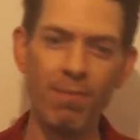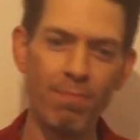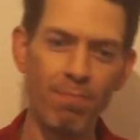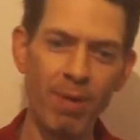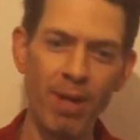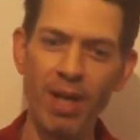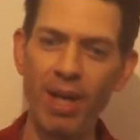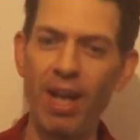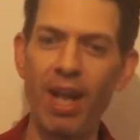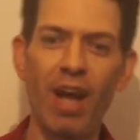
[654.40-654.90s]

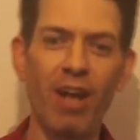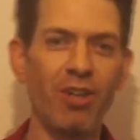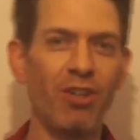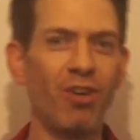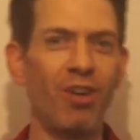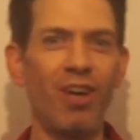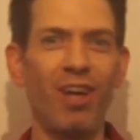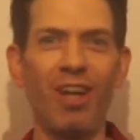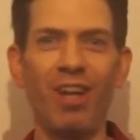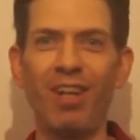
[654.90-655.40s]
being an
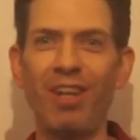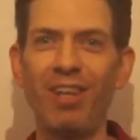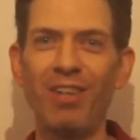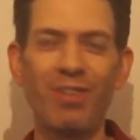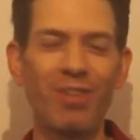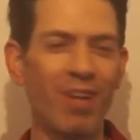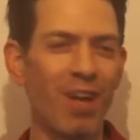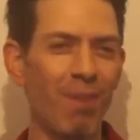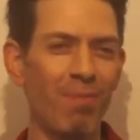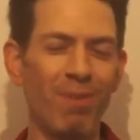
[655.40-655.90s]
extra at
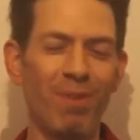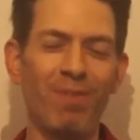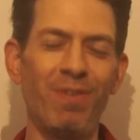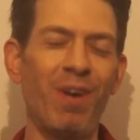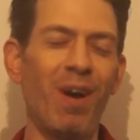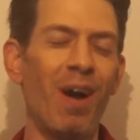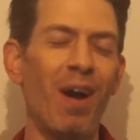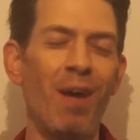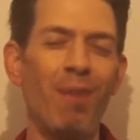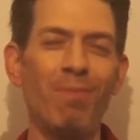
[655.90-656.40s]
least a couple of
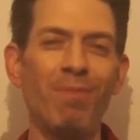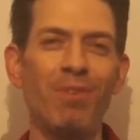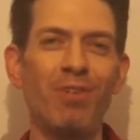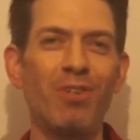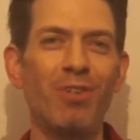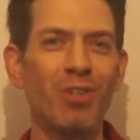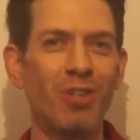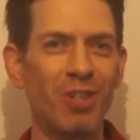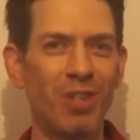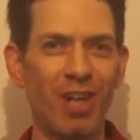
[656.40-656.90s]

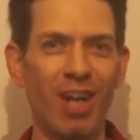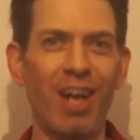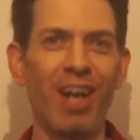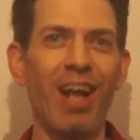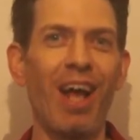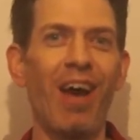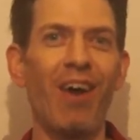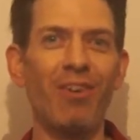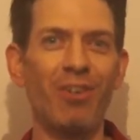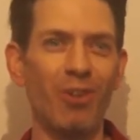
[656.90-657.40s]
times. Check it
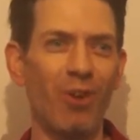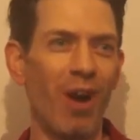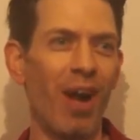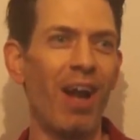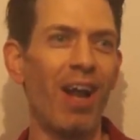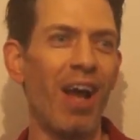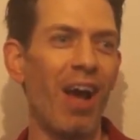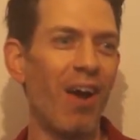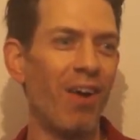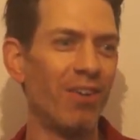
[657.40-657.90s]
out, try
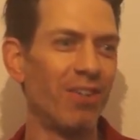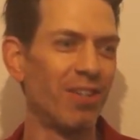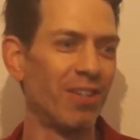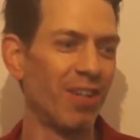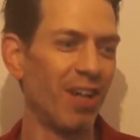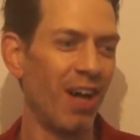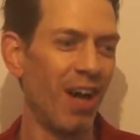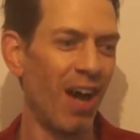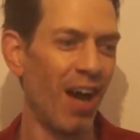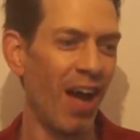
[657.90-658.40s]
it out,
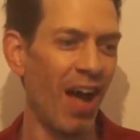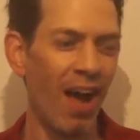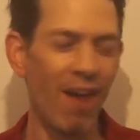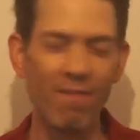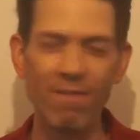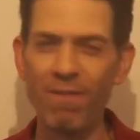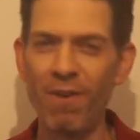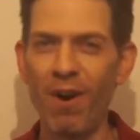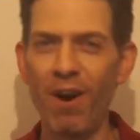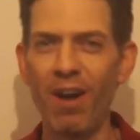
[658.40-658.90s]

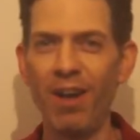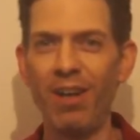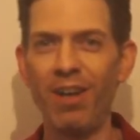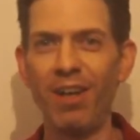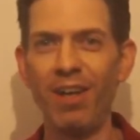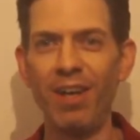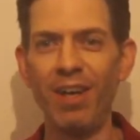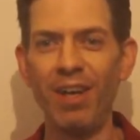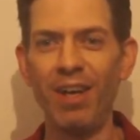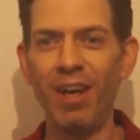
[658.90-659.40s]
have
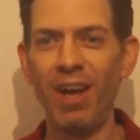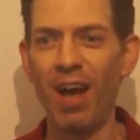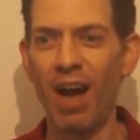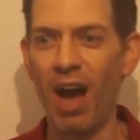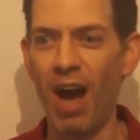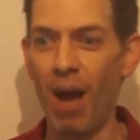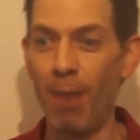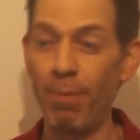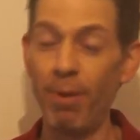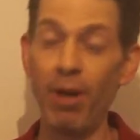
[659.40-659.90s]
fun,
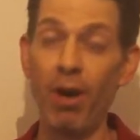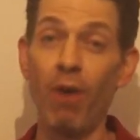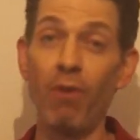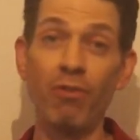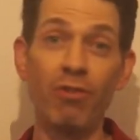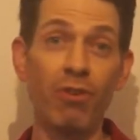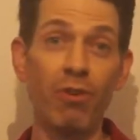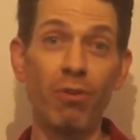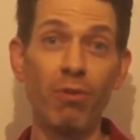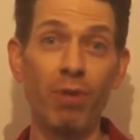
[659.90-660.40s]
but
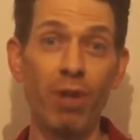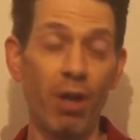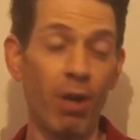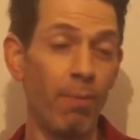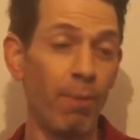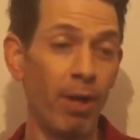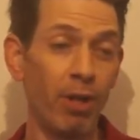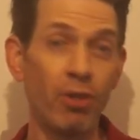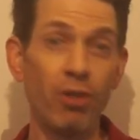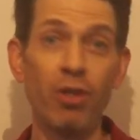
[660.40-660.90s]
also
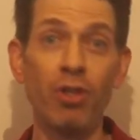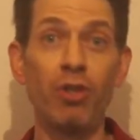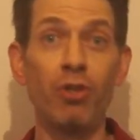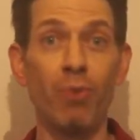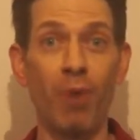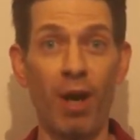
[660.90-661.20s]
make sure that you're